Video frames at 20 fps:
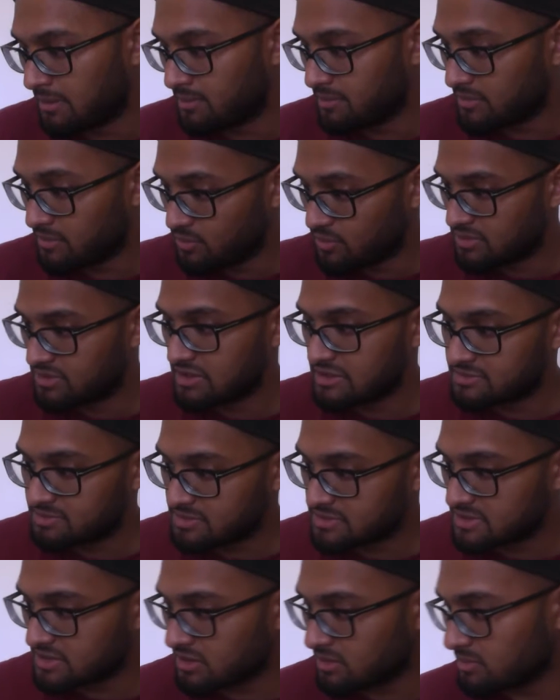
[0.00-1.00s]
With this
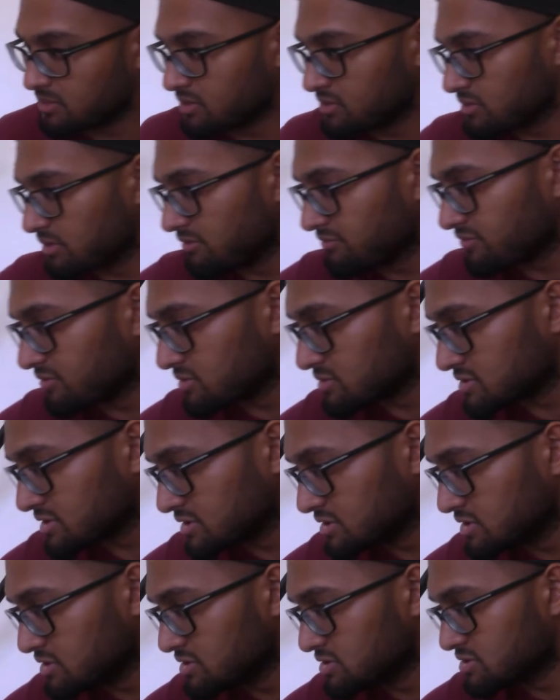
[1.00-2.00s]
particular model,
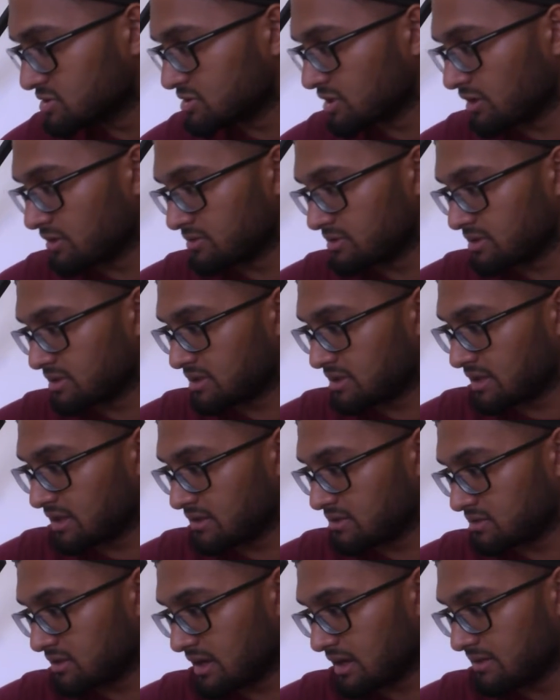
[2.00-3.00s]
unfortunately, you don't
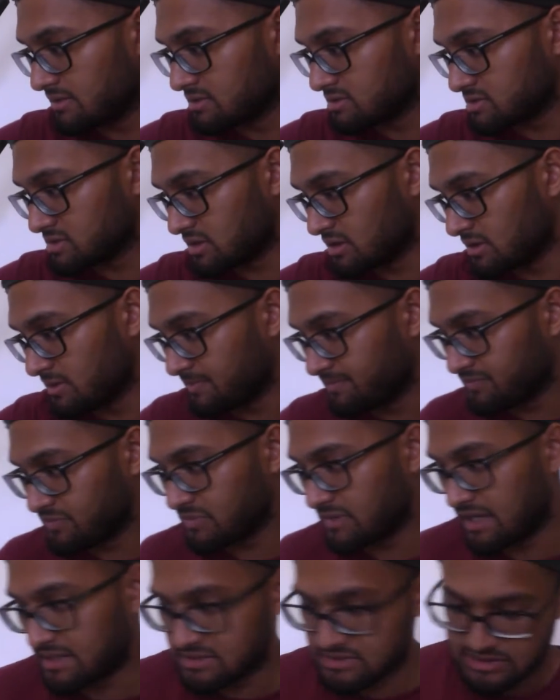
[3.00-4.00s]
get that, so
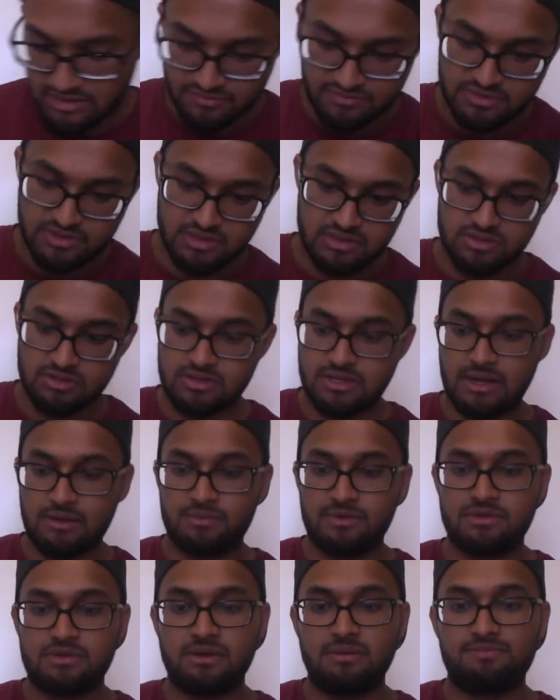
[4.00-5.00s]
that's the other thing you get
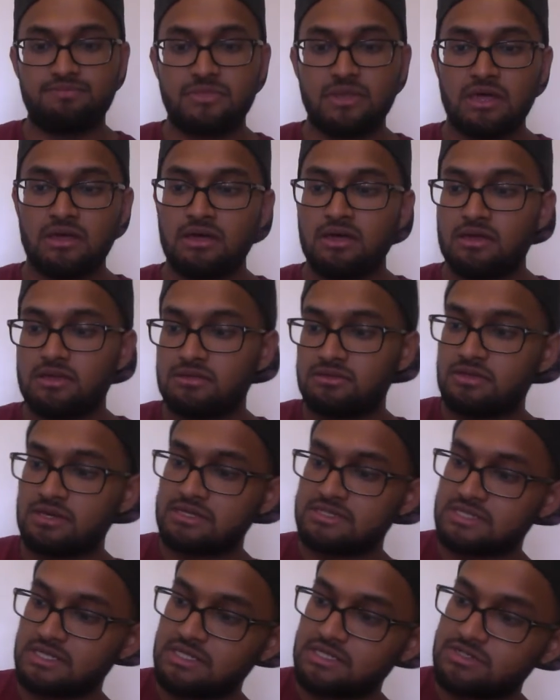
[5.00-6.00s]
with it.
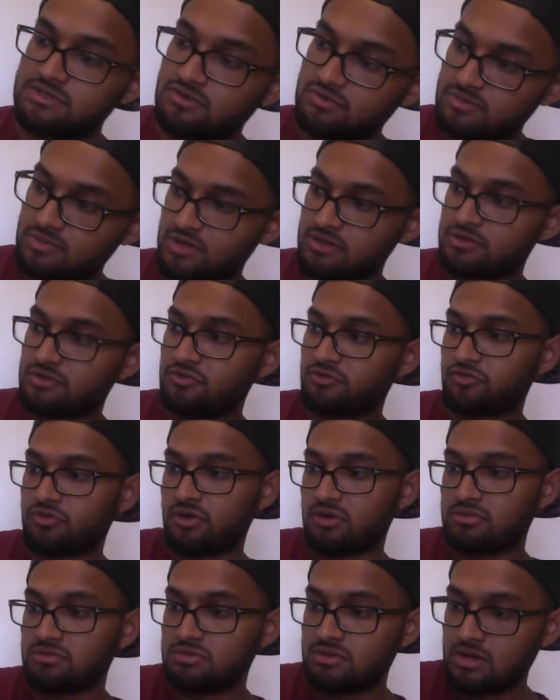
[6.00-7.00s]
This is your remote
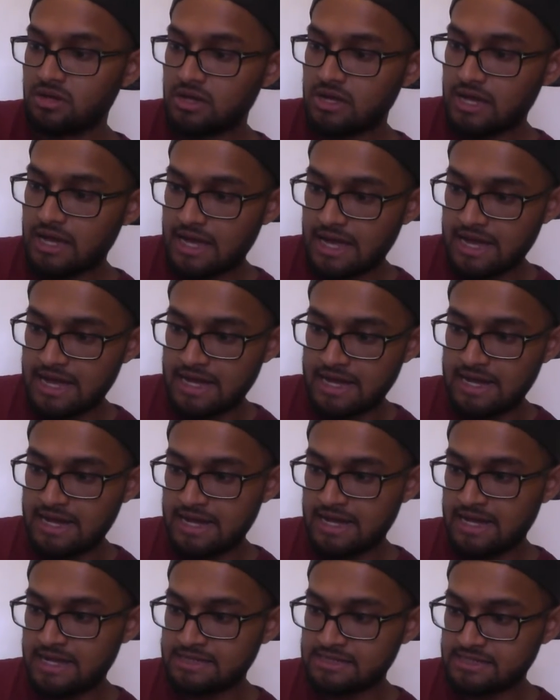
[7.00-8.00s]
control,
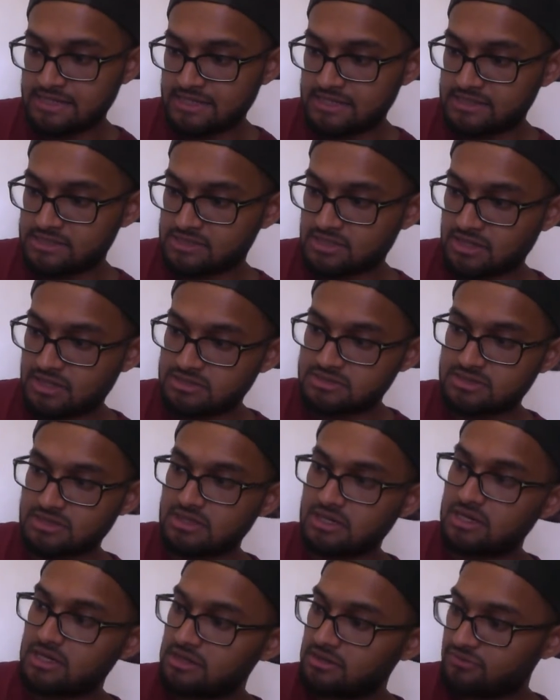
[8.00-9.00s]
and it does
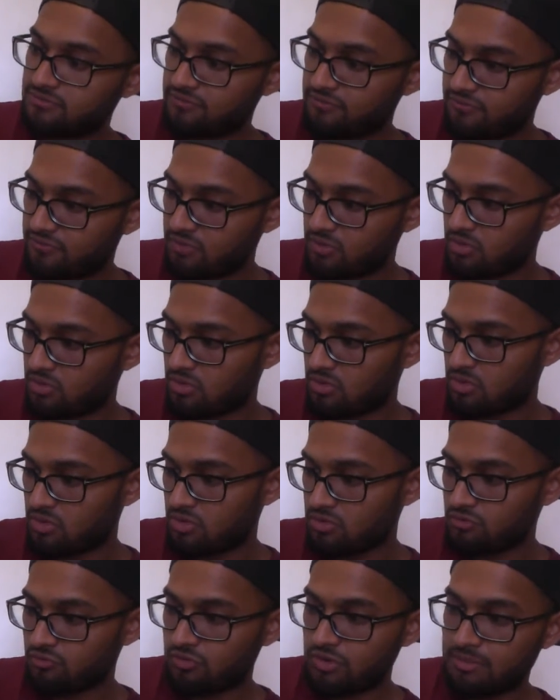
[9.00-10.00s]
need
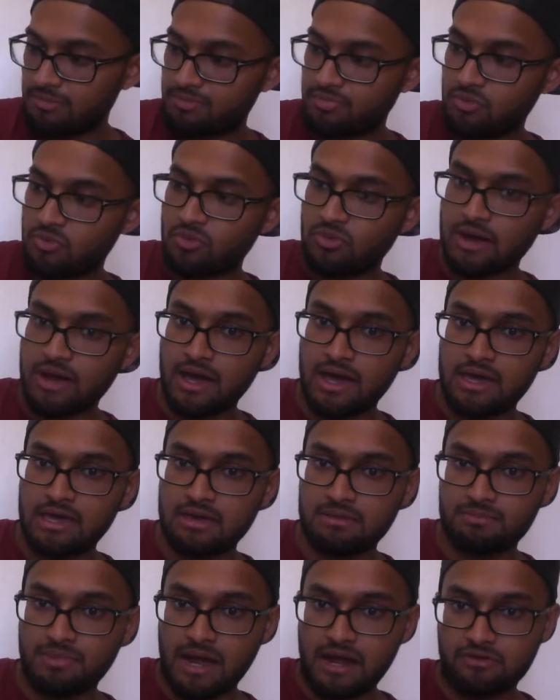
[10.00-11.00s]
4
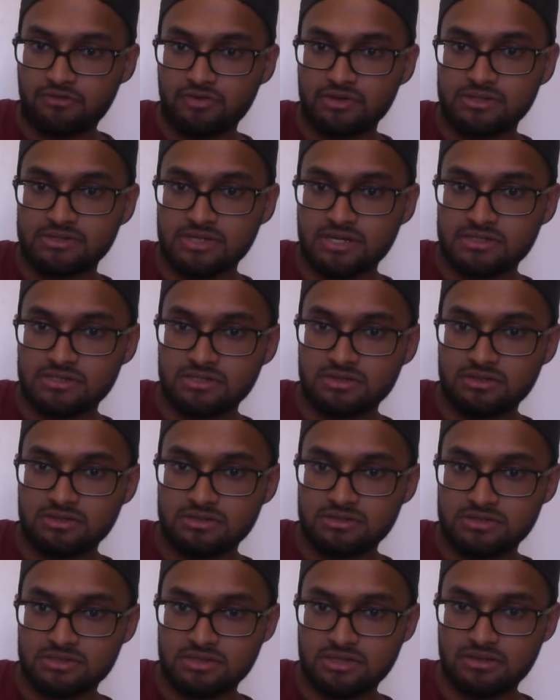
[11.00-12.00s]
AAA batteries, as you
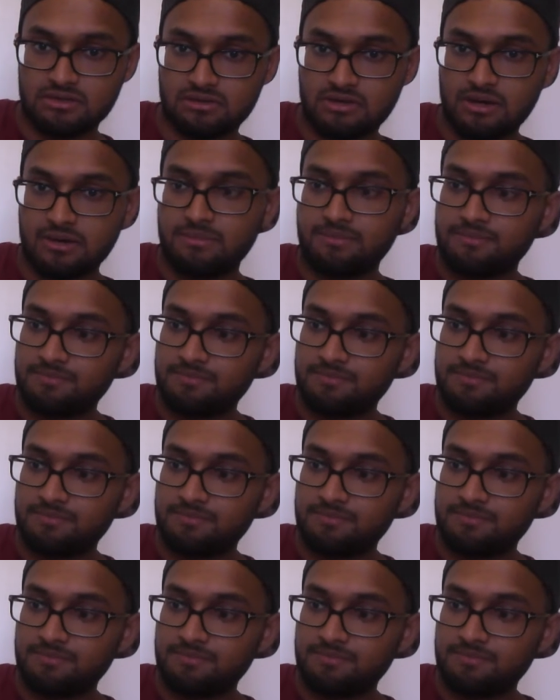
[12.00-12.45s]
can see there.